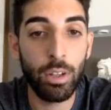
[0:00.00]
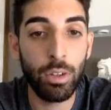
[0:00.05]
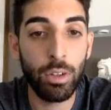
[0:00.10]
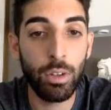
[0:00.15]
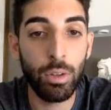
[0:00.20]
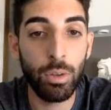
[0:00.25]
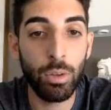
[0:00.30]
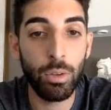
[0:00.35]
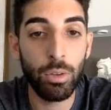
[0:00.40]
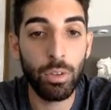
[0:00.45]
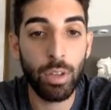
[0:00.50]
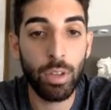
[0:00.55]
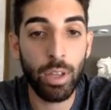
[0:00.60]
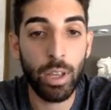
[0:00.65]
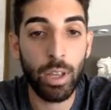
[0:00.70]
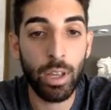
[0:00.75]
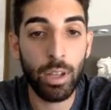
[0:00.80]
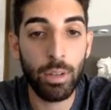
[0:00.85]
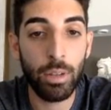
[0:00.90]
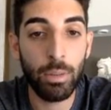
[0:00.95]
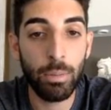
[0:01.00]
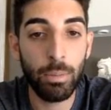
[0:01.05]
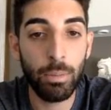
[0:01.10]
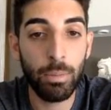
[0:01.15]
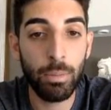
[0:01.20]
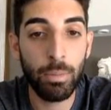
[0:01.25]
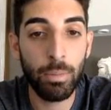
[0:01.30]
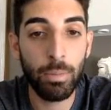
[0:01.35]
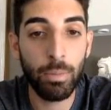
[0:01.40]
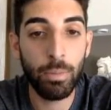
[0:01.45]
News
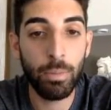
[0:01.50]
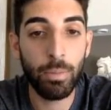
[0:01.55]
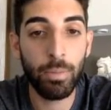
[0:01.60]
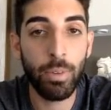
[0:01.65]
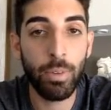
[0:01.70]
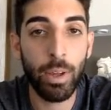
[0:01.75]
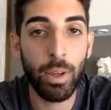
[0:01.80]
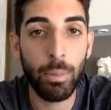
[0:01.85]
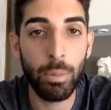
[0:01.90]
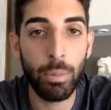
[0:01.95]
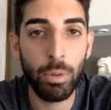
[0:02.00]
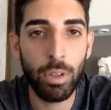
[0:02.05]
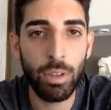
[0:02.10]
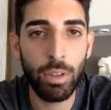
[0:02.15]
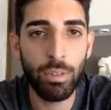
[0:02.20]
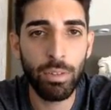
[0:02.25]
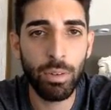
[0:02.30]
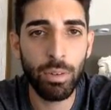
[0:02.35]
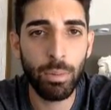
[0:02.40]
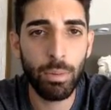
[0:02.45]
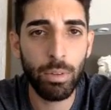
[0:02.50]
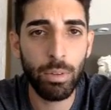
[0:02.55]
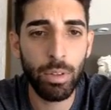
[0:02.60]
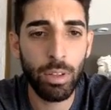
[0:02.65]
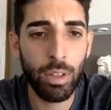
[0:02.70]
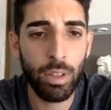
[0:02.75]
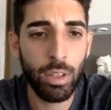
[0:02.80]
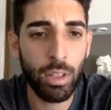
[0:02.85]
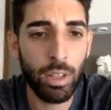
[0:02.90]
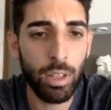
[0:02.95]
admin, I believe,
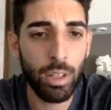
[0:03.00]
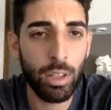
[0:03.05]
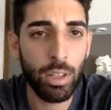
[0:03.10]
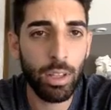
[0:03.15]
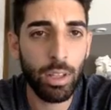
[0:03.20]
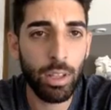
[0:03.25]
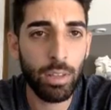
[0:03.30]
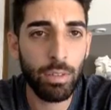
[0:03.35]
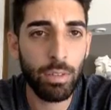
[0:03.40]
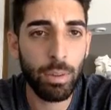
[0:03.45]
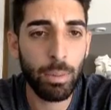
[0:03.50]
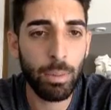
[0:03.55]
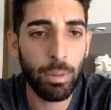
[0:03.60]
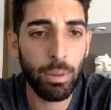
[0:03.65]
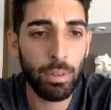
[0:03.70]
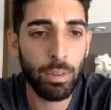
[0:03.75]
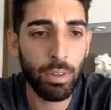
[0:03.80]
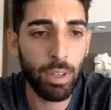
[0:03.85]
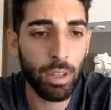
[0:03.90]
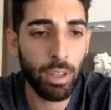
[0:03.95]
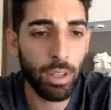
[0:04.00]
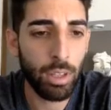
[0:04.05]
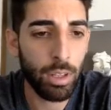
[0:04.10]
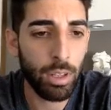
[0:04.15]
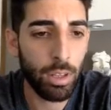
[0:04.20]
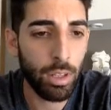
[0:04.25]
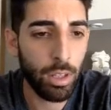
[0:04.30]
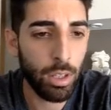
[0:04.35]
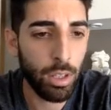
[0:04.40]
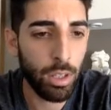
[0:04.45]
if I'm not mistaken.